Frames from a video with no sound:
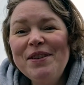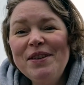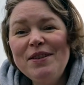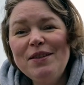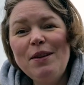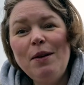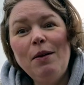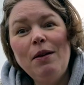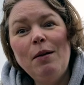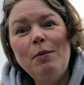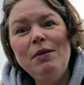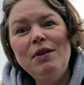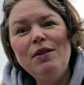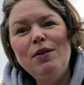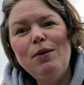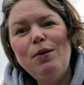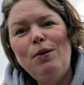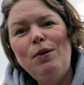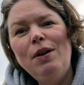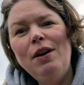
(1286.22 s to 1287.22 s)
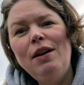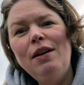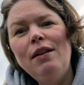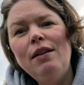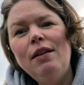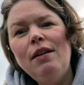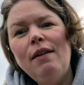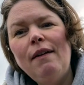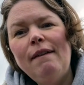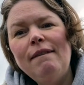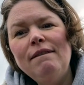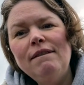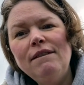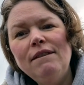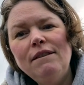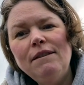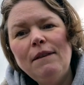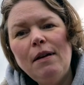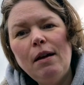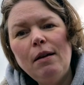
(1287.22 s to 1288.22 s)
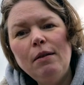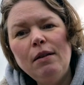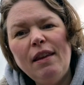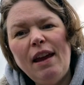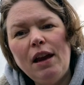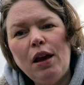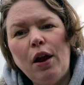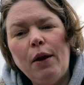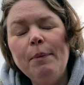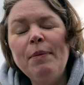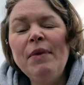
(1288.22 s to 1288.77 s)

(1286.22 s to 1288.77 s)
Going up to the corner. There you go.